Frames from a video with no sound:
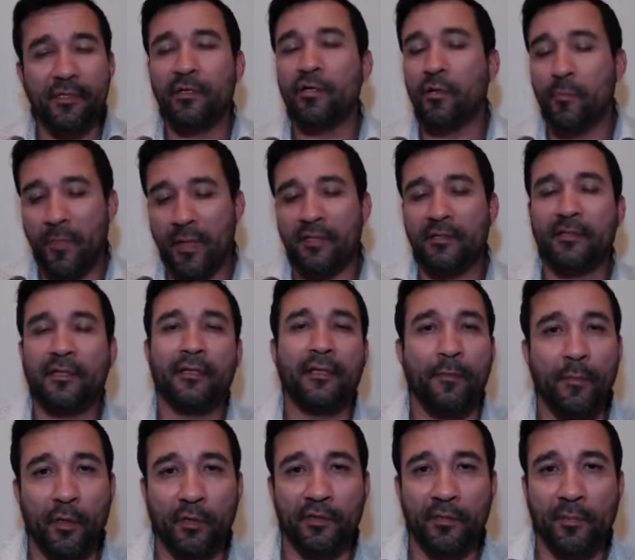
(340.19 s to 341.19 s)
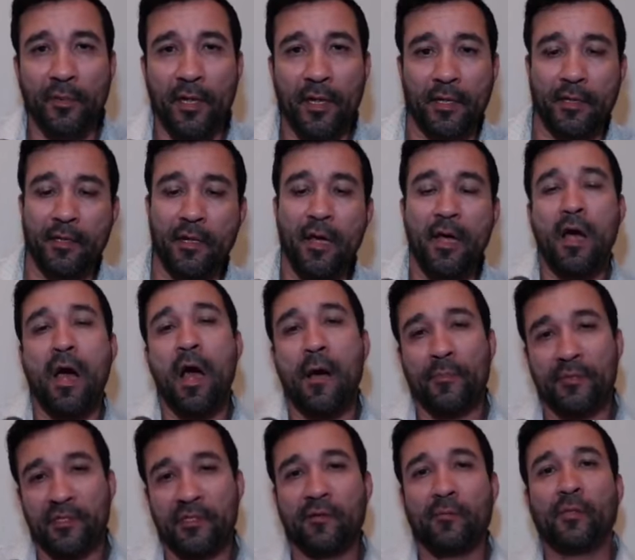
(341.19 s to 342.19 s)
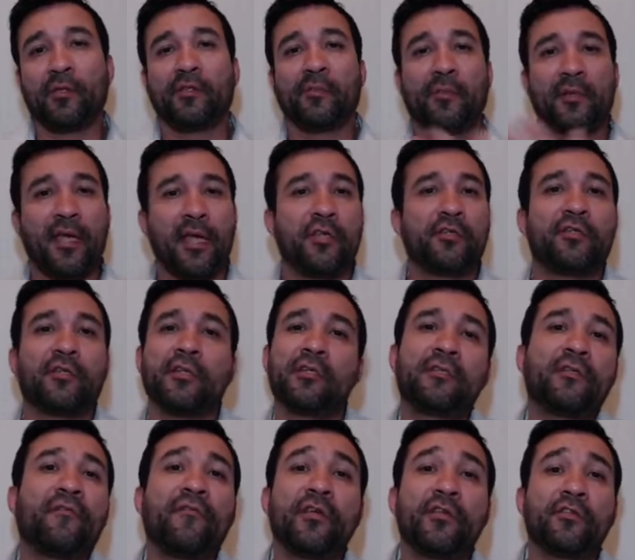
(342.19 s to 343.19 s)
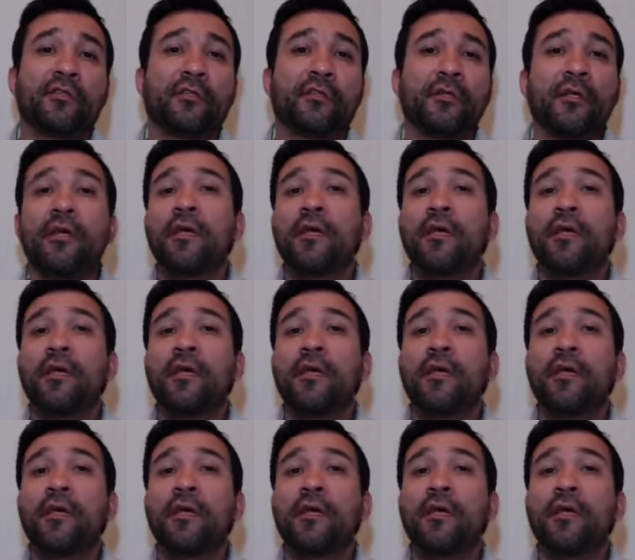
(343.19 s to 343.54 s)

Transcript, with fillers: you're basically multiplying opposite of multiplication is division.